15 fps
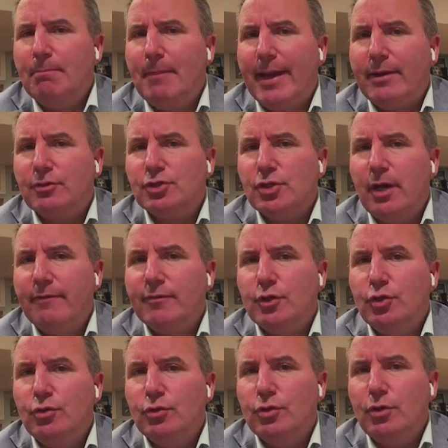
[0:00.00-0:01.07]
Microsoft,
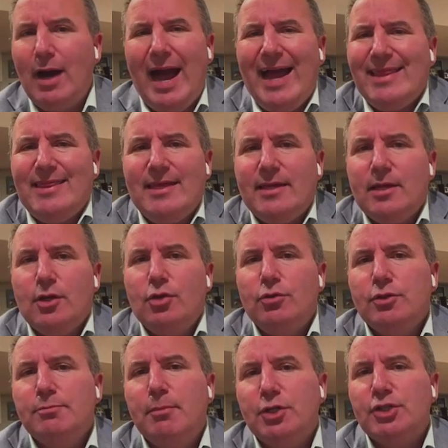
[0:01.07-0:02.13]
Google. I think it
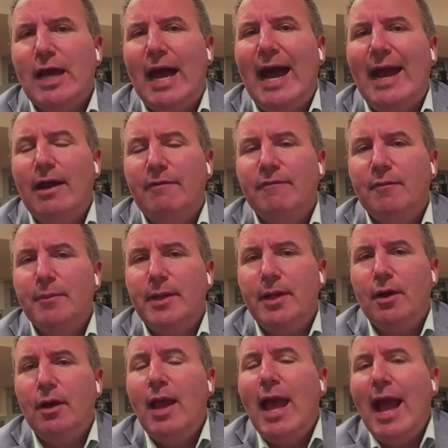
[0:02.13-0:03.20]
goes much higher from
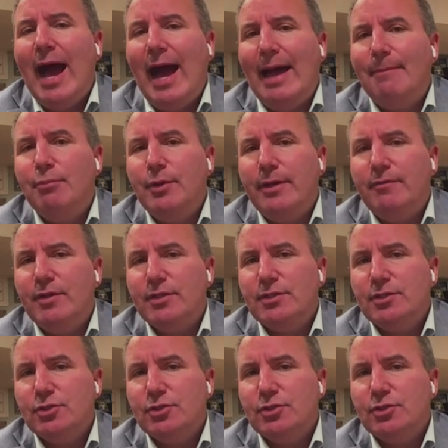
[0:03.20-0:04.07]
here. I believe this